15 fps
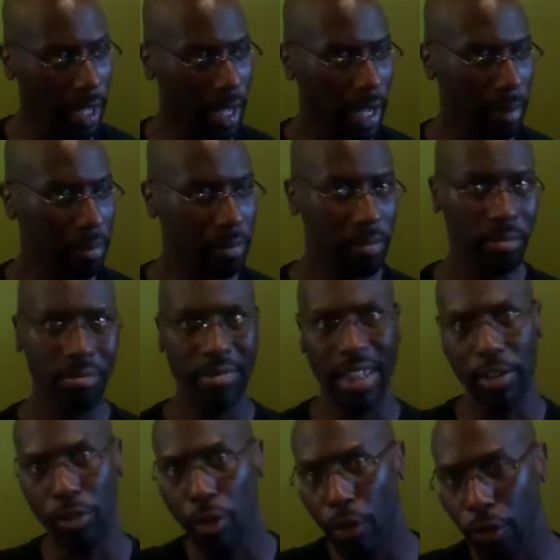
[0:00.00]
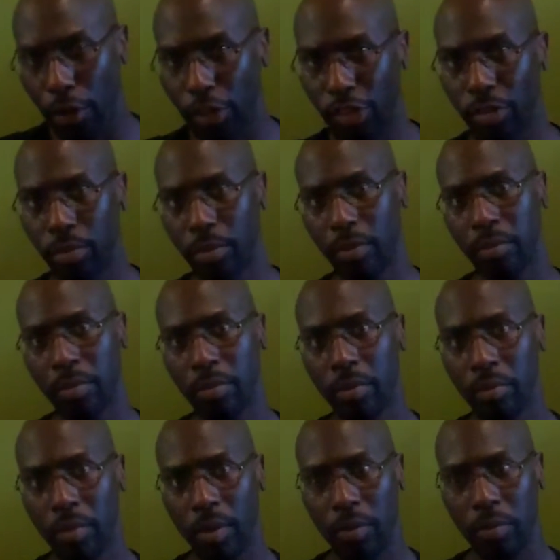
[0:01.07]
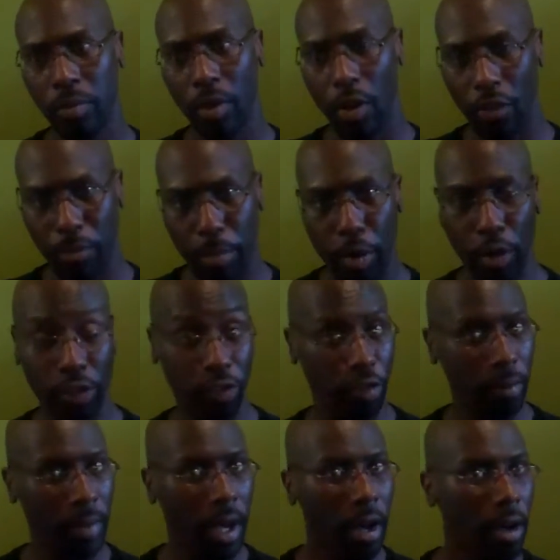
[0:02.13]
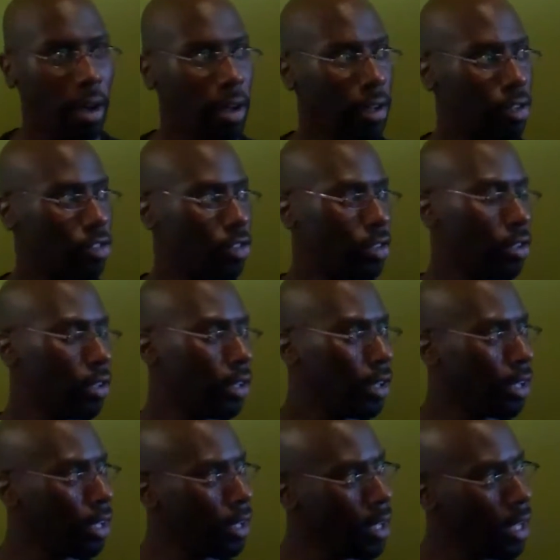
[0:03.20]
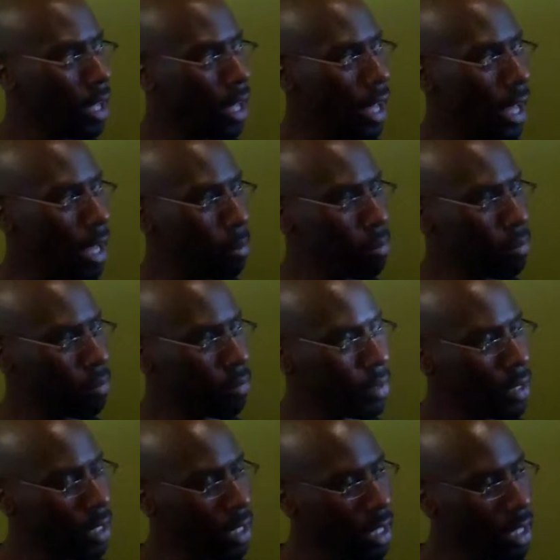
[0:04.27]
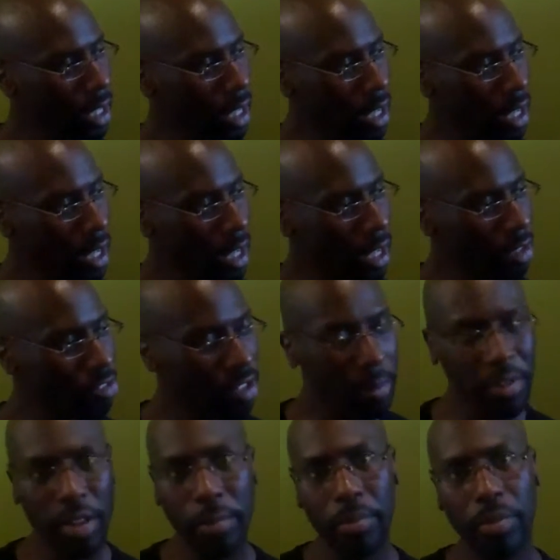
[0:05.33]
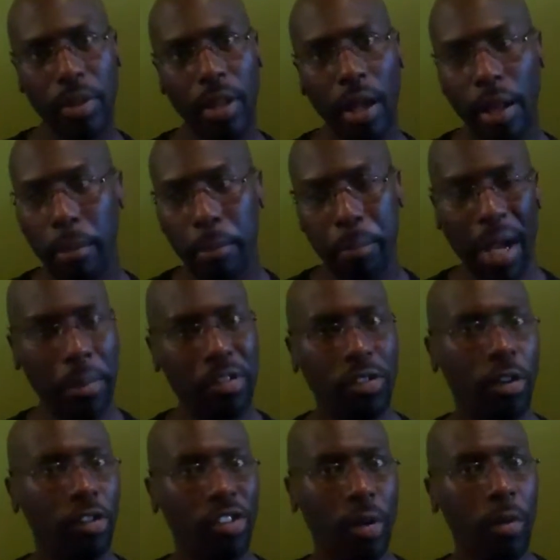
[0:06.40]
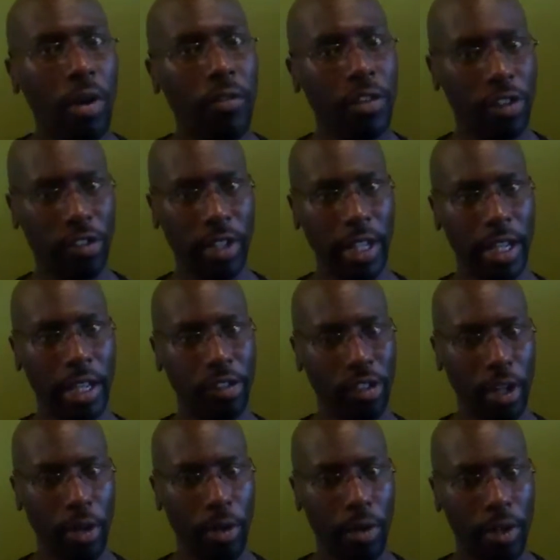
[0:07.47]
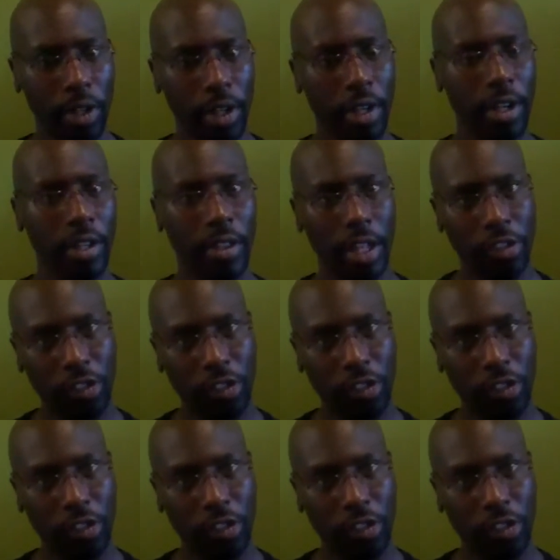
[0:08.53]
um, they're authors of books from the heart. And some of them, perhaps not so obviously, so they're